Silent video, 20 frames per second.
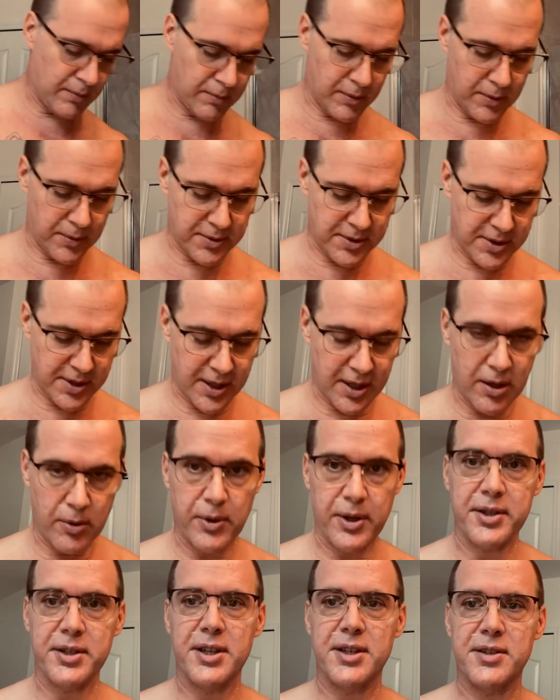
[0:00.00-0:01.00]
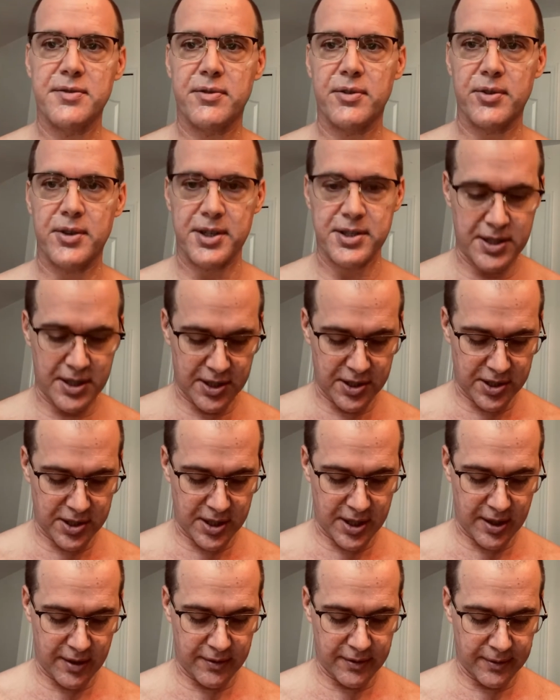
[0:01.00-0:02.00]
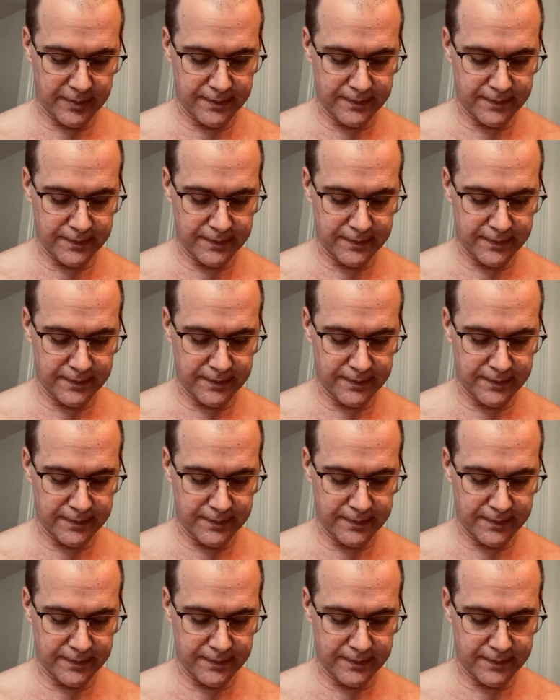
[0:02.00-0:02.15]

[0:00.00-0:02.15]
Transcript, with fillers: We'll see how well it does for the rest of this shave.